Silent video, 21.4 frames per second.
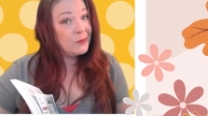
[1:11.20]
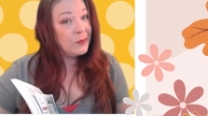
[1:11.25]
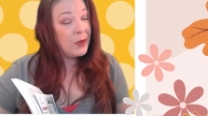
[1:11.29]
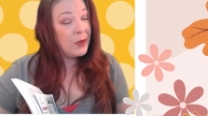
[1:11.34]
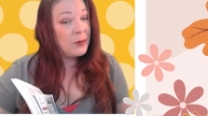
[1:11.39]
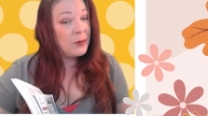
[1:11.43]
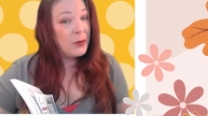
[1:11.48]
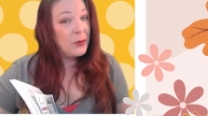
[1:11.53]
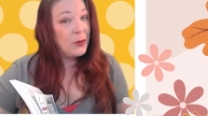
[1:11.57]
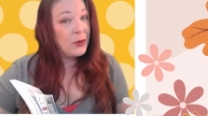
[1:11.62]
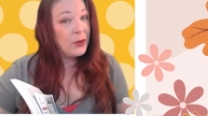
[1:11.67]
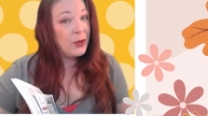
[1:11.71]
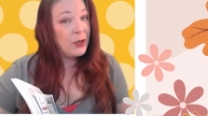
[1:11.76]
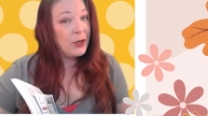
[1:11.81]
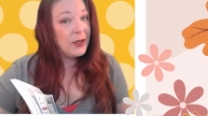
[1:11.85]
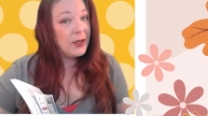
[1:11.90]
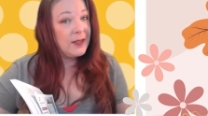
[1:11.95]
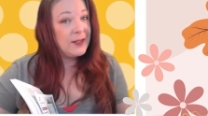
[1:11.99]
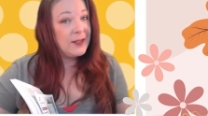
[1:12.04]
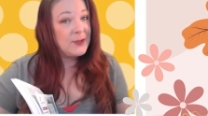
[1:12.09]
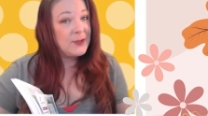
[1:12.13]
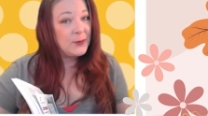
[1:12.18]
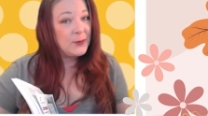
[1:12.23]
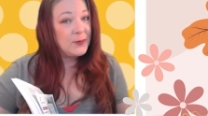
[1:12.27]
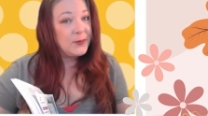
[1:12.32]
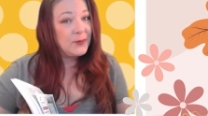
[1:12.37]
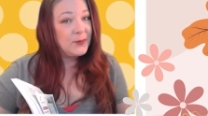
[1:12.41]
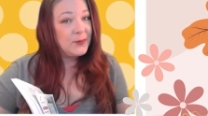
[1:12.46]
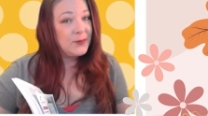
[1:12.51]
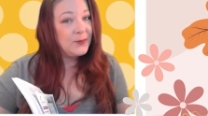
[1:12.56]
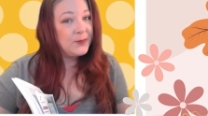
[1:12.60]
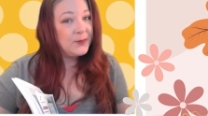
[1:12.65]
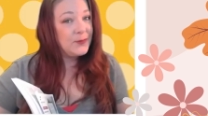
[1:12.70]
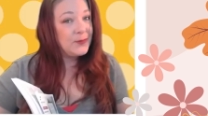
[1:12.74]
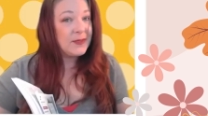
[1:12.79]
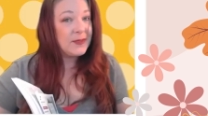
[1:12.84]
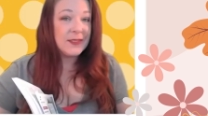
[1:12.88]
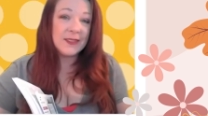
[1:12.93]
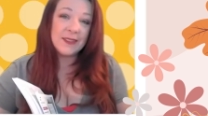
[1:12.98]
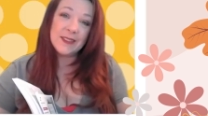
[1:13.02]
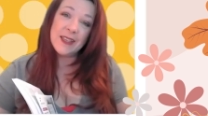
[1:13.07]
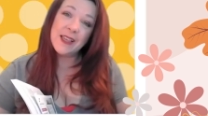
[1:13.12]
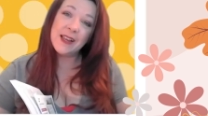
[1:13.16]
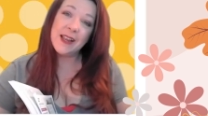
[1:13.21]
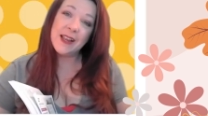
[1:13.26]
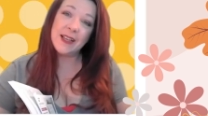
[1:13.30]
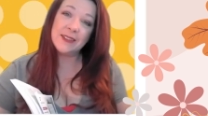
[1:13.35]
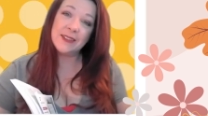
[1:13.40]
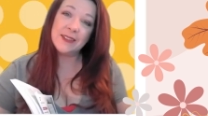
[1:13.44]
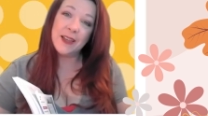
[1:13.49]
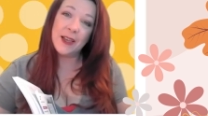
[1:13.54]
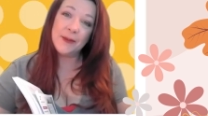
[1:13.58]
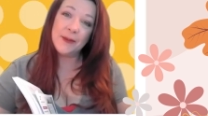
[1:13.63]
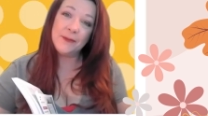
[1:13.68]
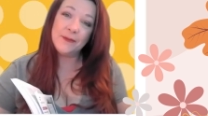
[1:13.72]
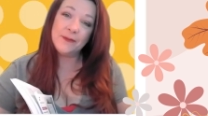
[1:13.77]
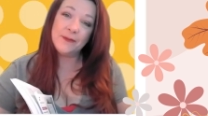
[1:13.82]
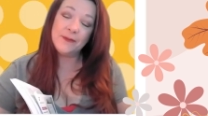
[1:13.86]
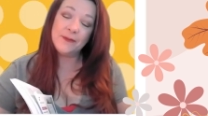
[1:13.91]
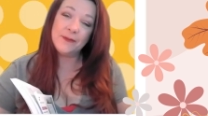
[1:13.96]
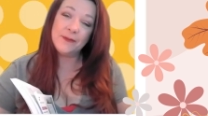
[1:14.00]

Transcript: Might be worth looking into. See you next time.